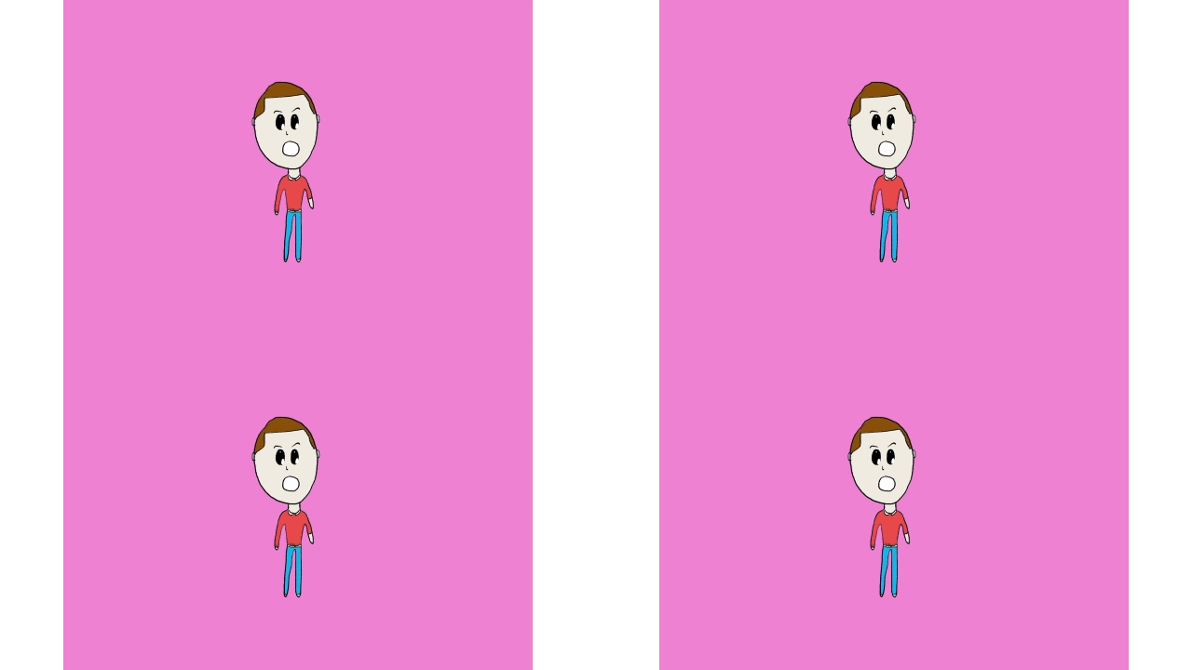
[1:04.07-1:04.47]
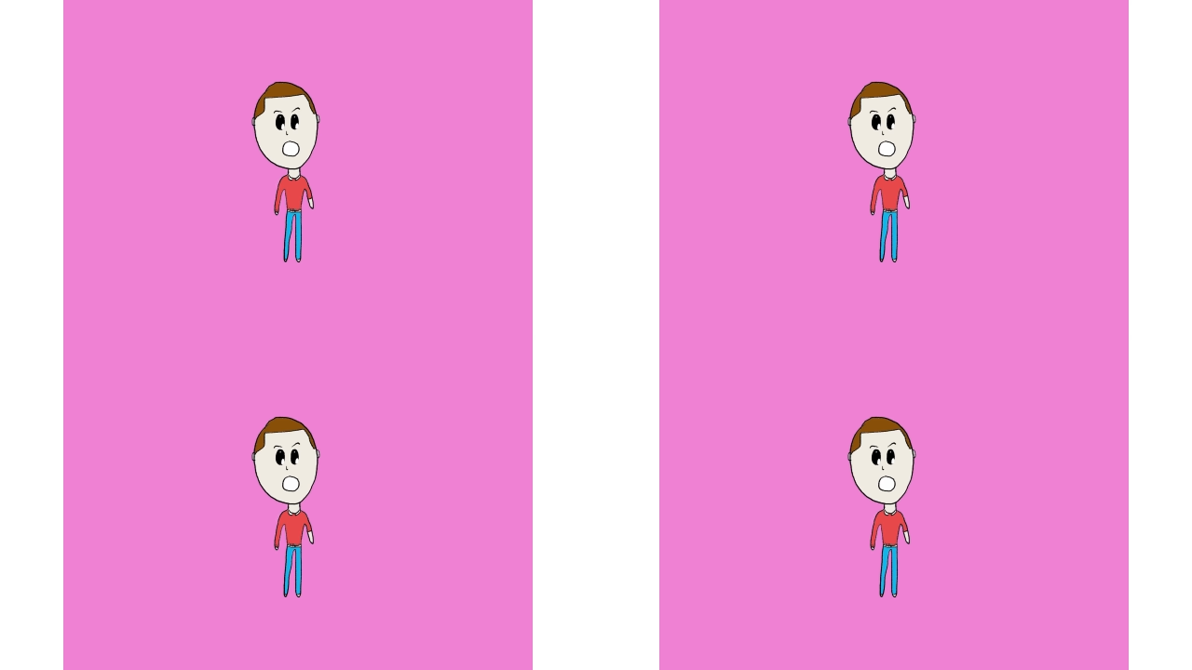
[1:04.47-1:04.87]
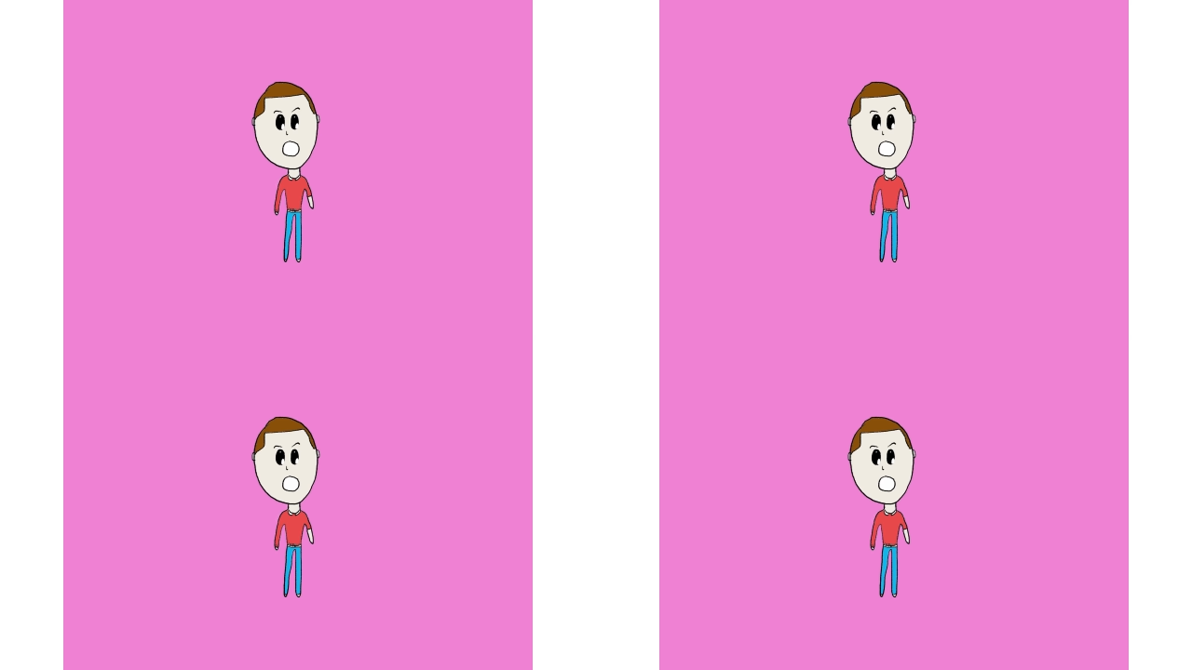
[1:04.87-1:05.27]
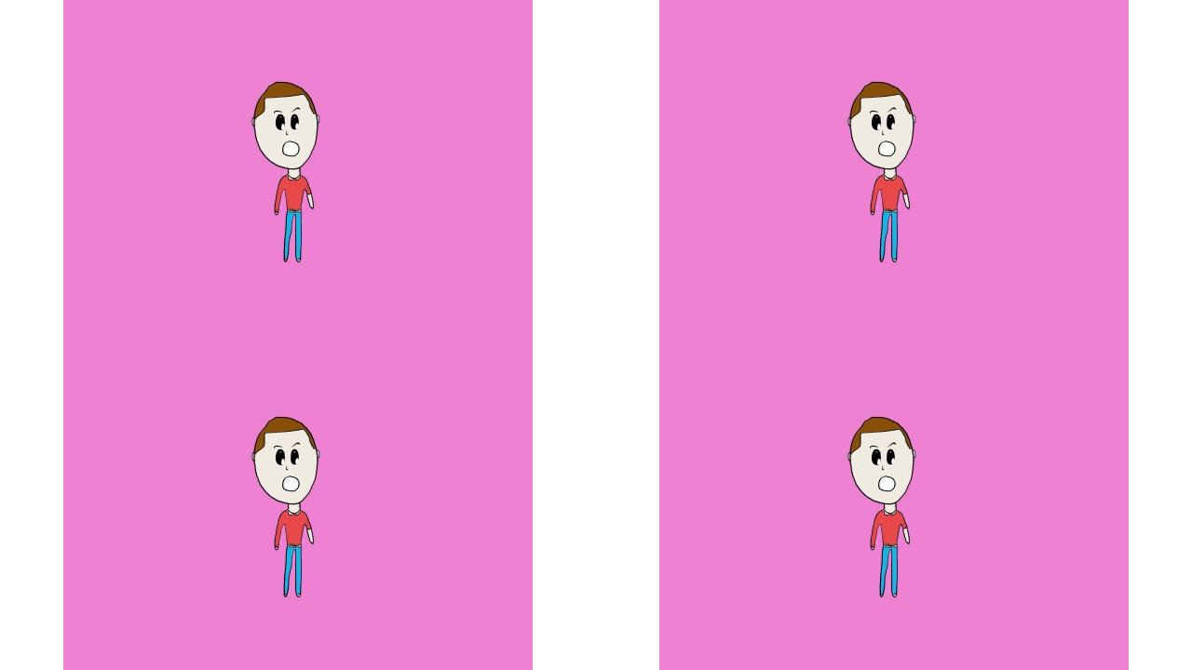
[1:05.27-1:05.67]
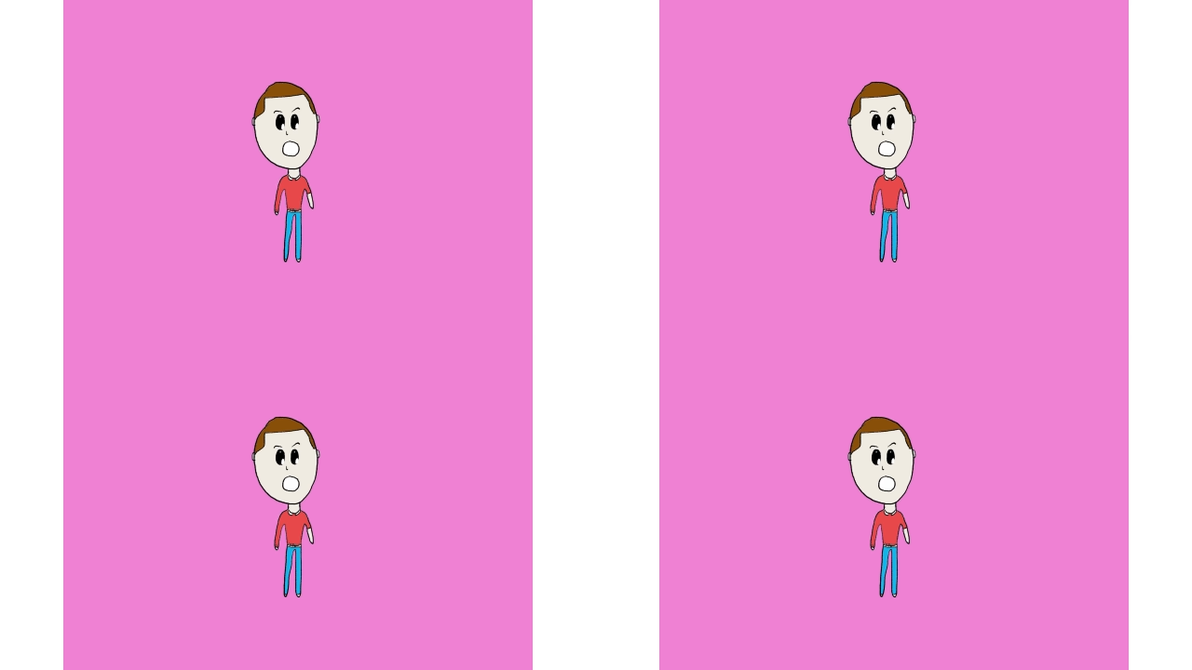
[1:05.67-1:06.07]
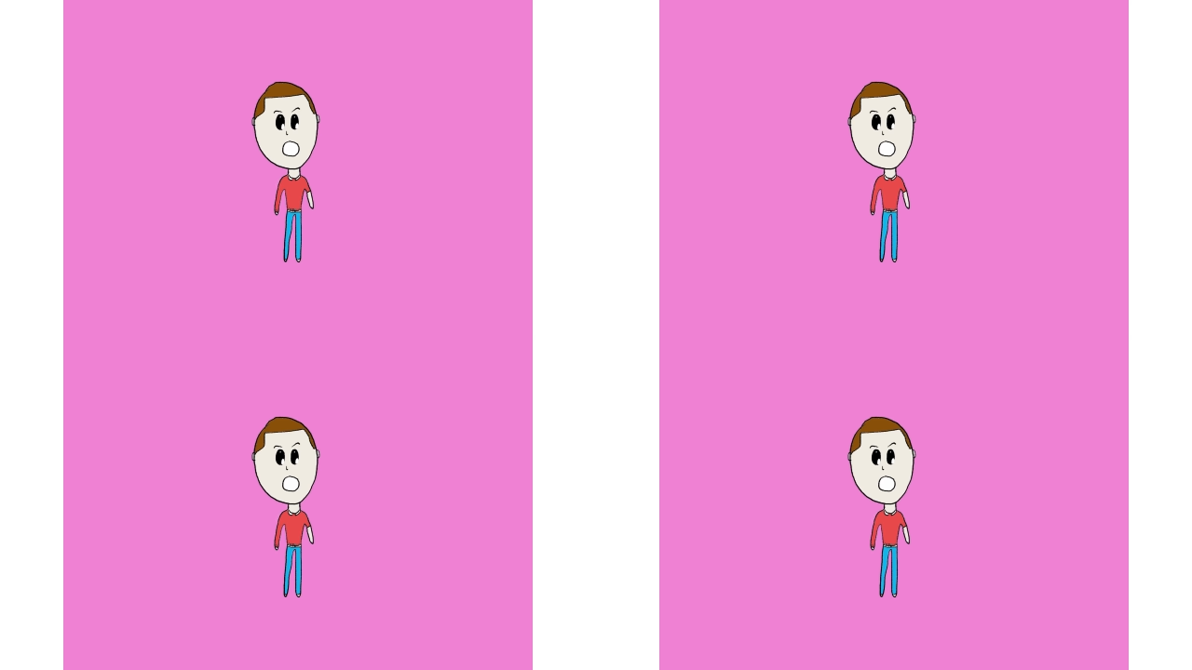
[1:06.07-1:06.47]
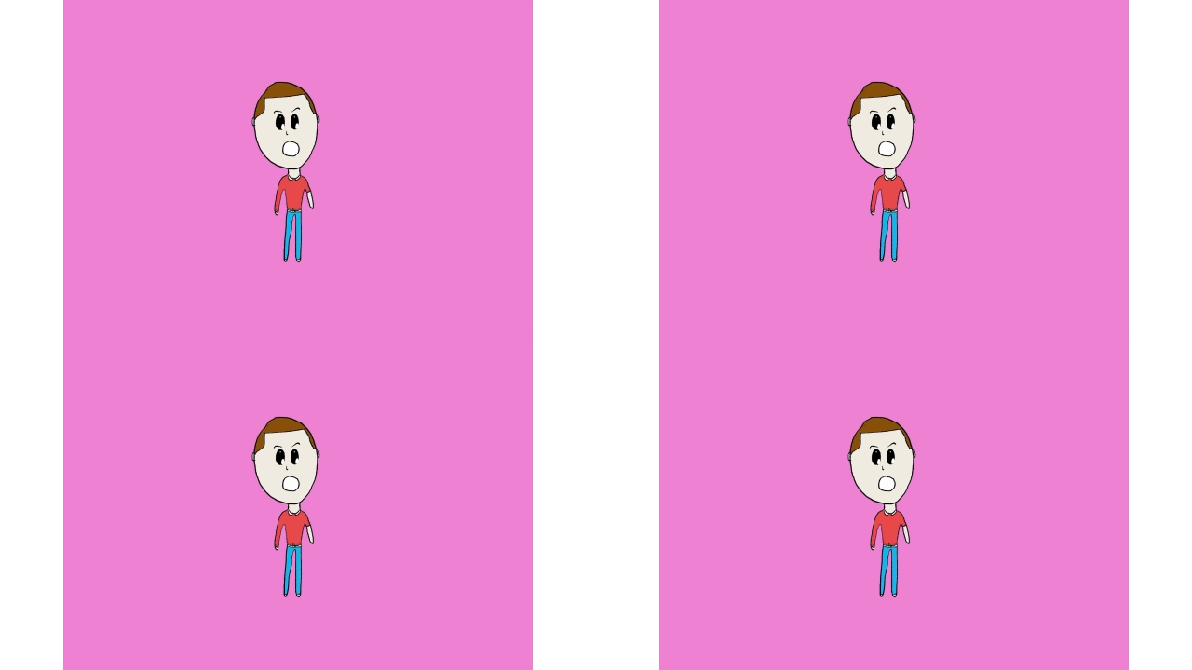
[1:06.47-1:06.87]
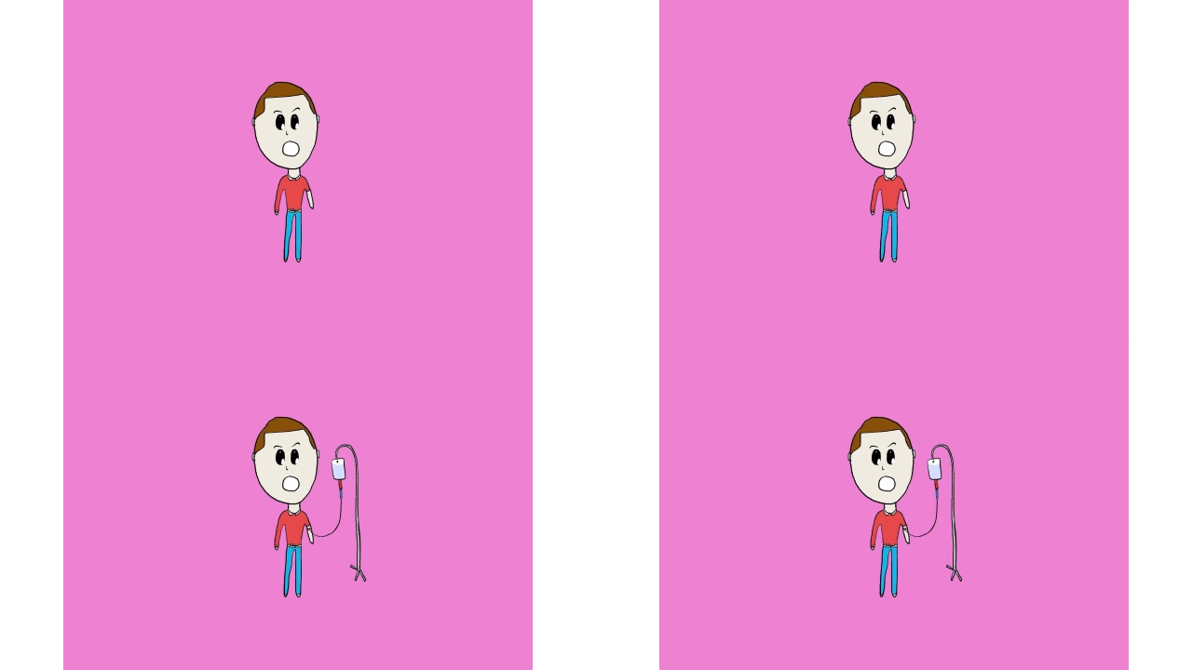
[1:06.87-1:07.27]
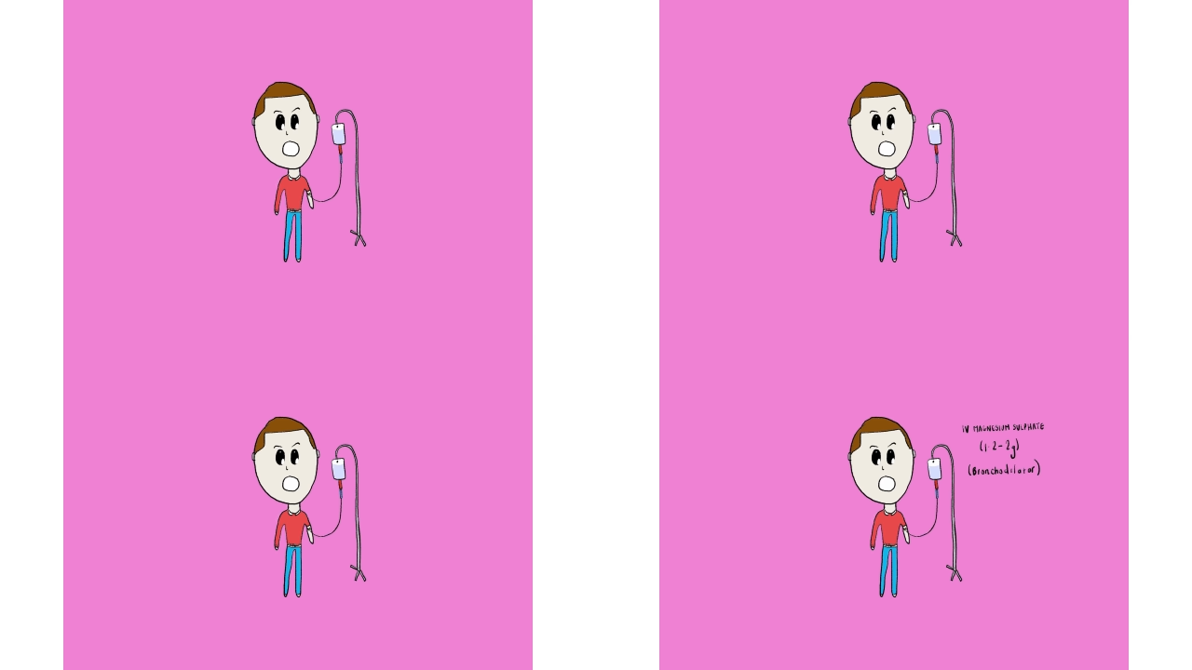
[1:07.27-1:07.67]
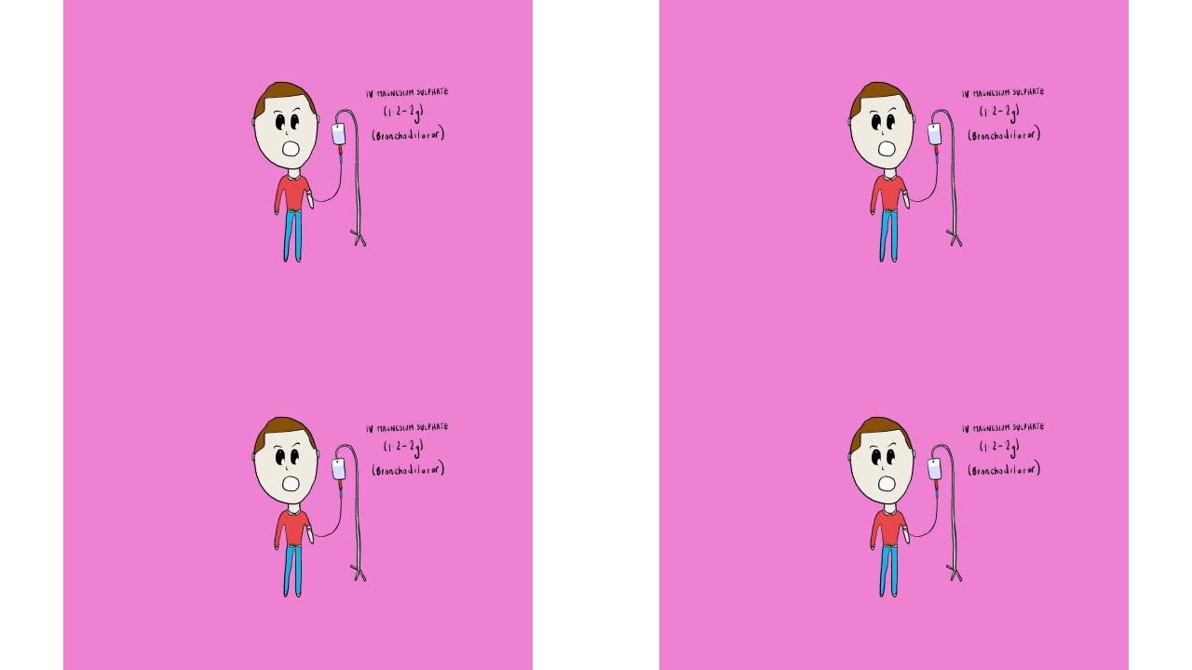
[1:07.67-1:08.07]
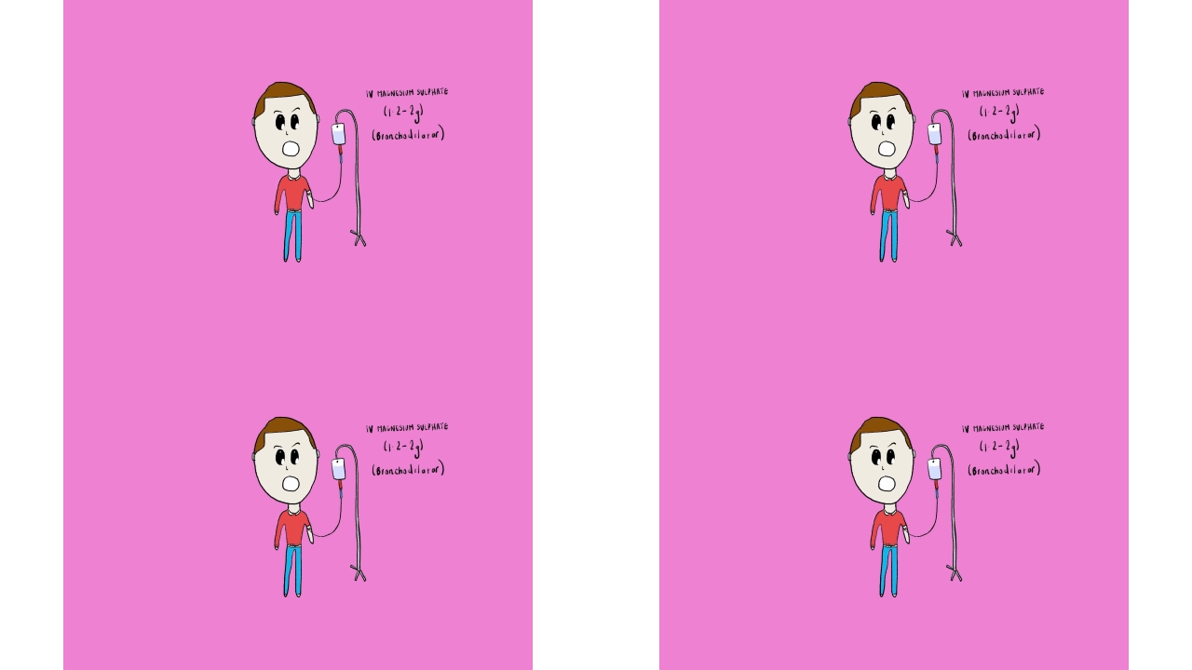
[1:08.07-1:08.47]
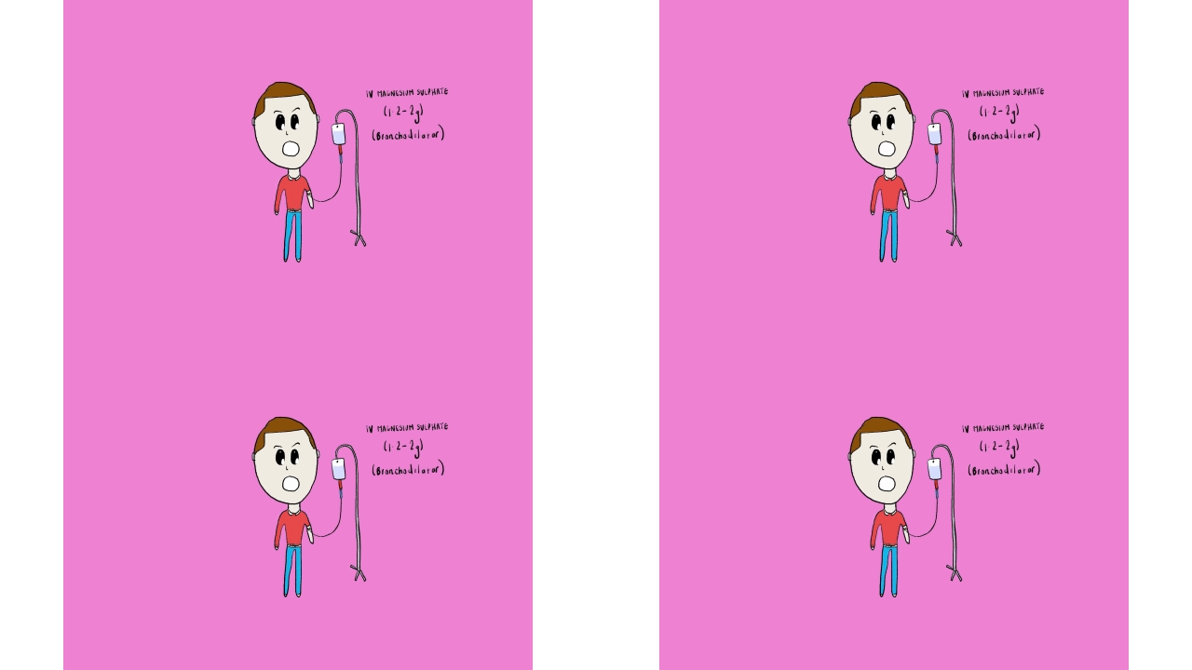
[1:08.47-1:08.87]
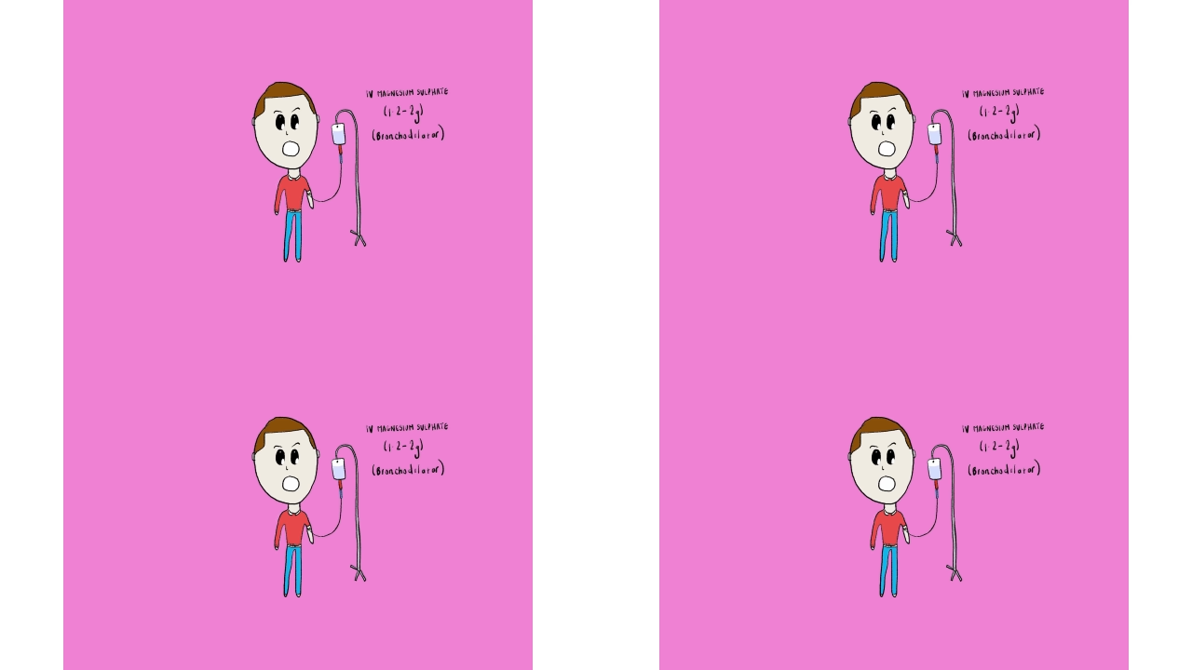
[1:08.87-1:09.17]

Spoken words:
No face is visible, so there are no lips to read.